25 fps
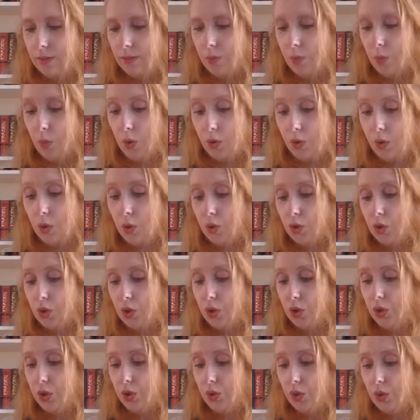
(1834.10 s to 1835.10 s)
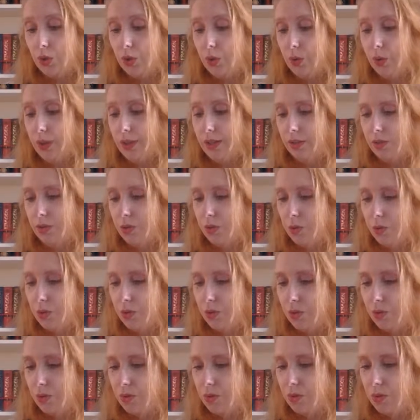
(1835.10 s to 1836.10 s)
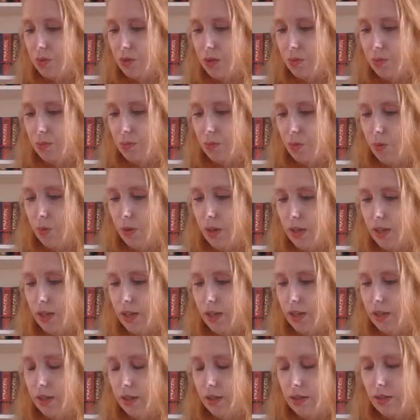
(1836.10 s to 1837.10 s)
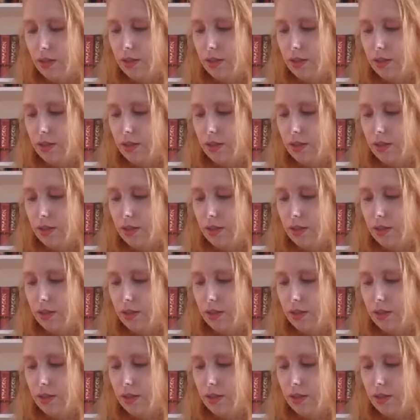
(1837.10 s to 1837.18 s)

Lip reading: what not to do. And there's also somewhere,